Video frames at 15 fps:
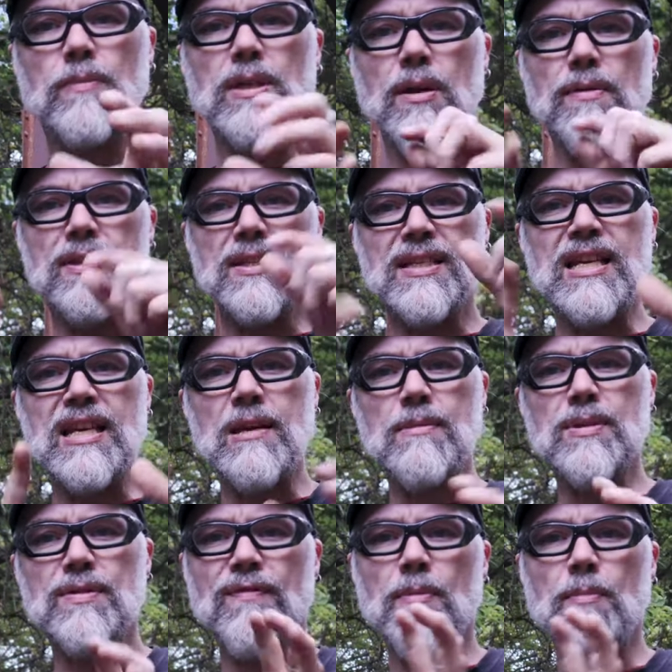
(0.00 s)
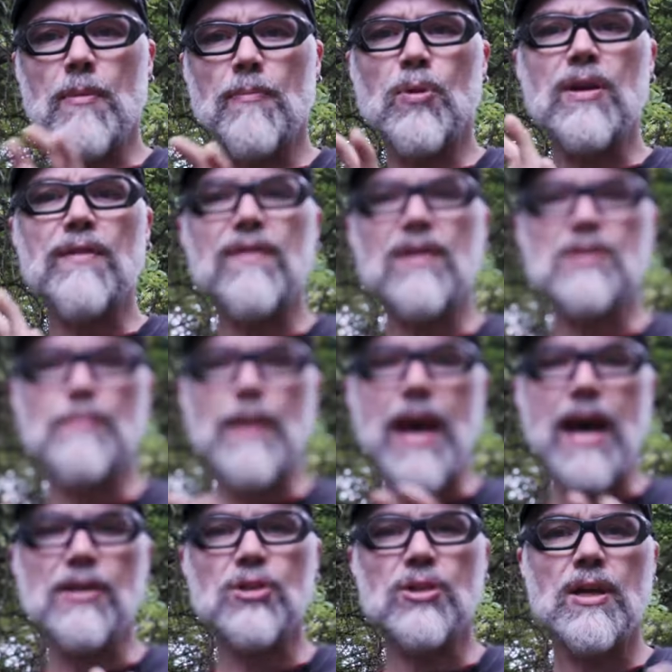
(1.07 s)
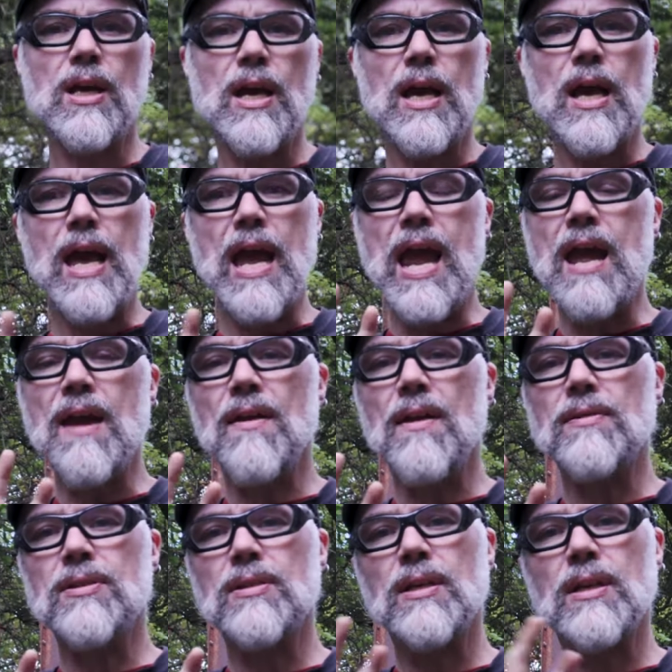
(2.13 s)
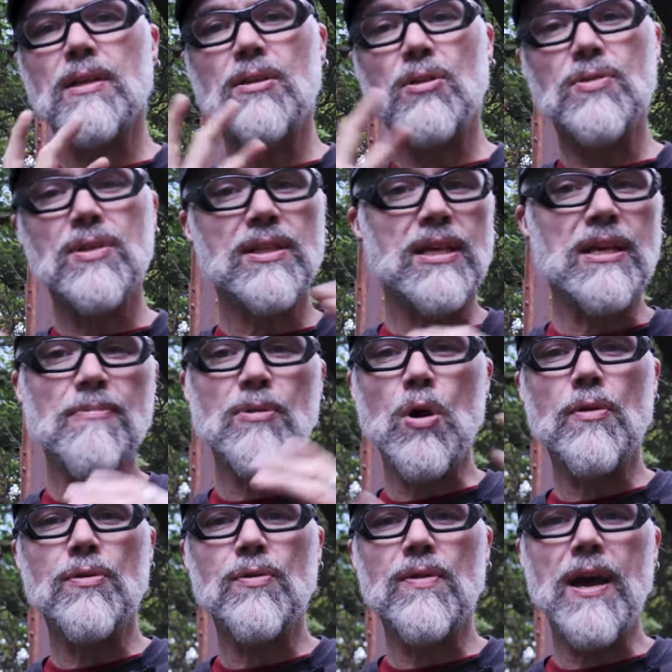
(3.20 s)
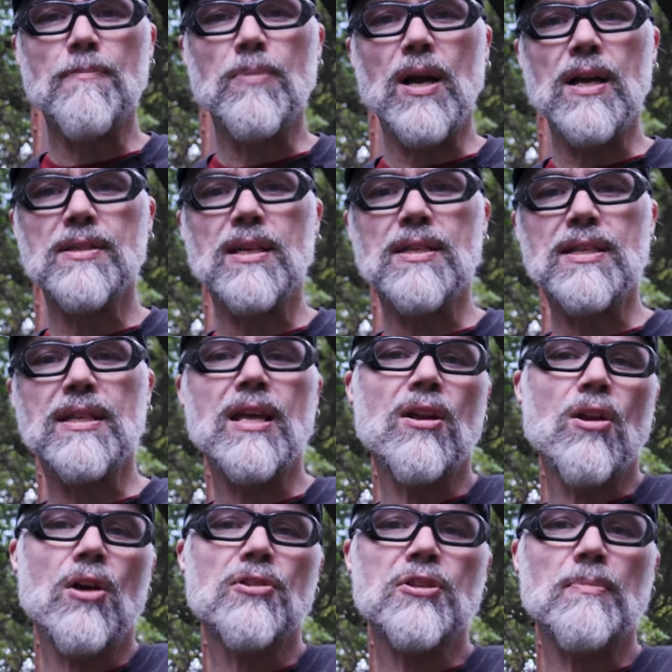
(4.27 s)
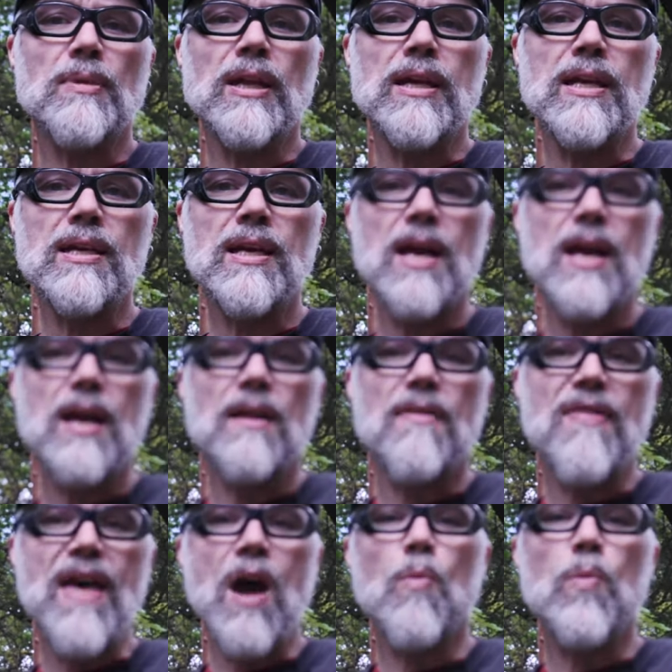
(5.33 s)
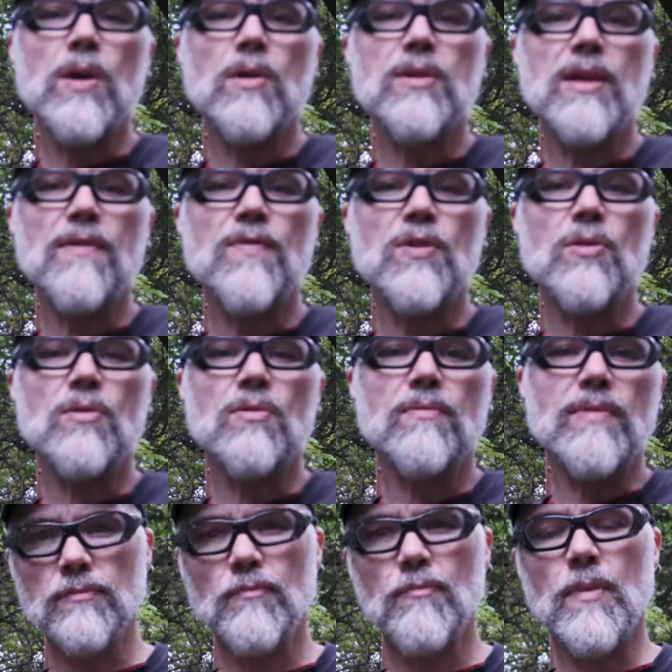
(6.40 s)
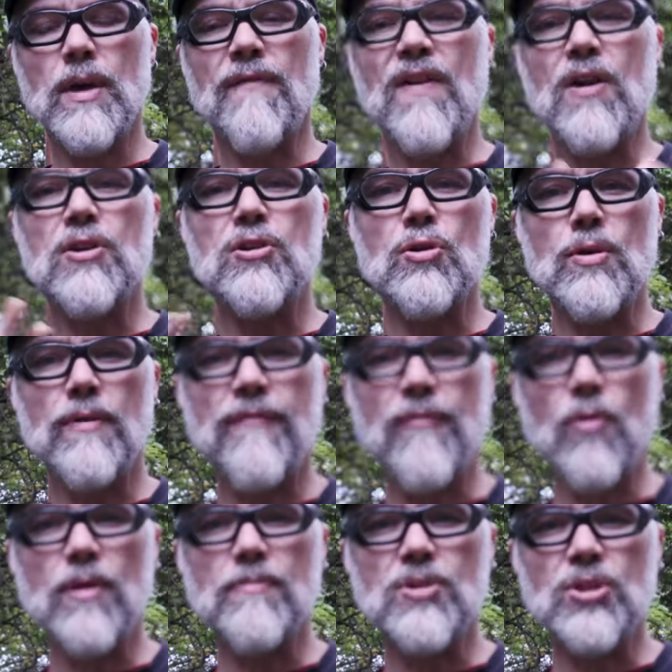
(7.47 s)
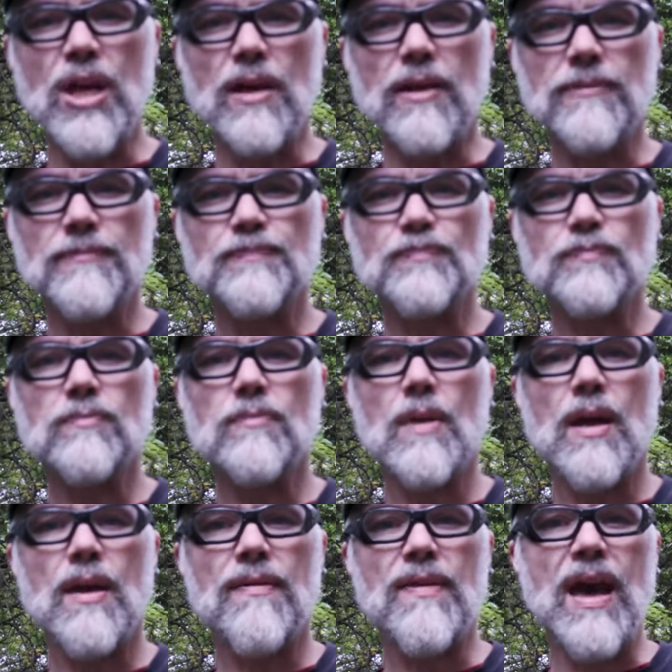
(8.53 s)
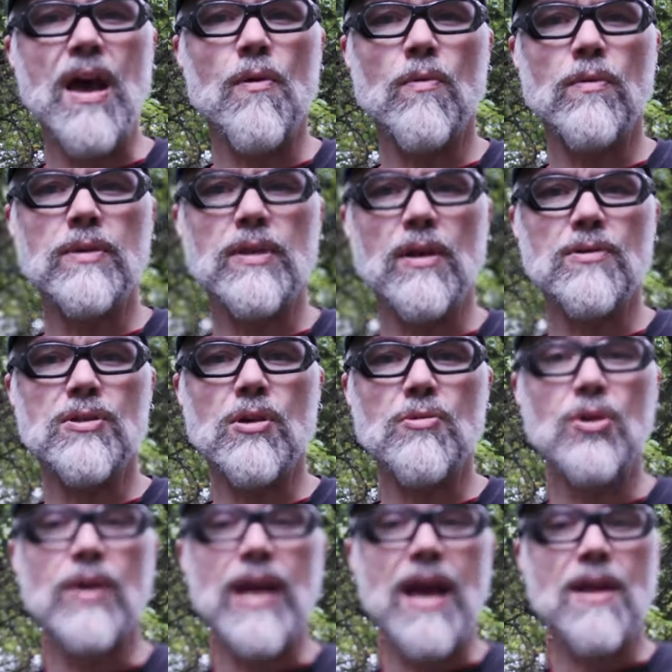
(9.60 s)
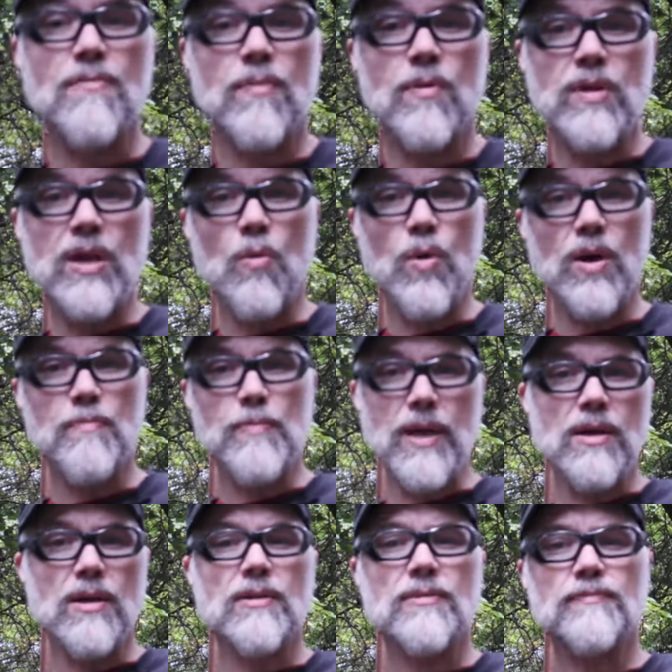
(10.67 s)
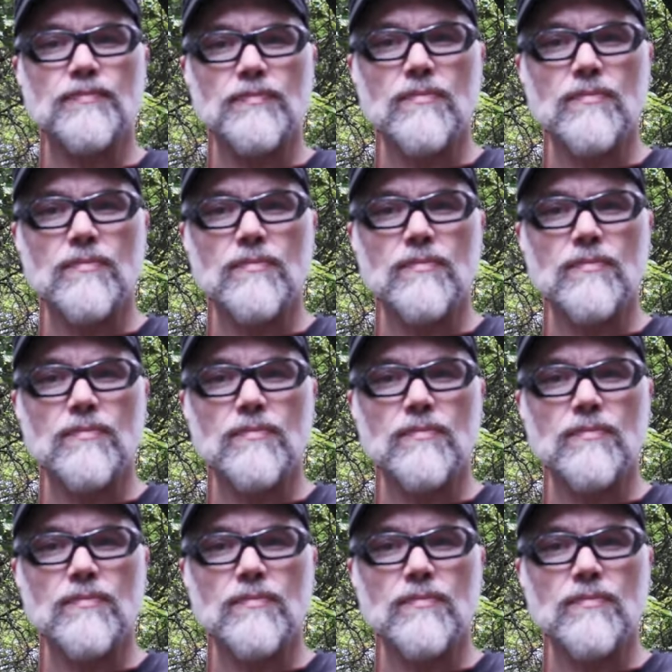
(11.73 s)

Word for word: you know, the seams from a previous patch, and you just keep going through that process. And then ultimately, that will give you a very uniform shell that, you know, so you can, you know, work bigger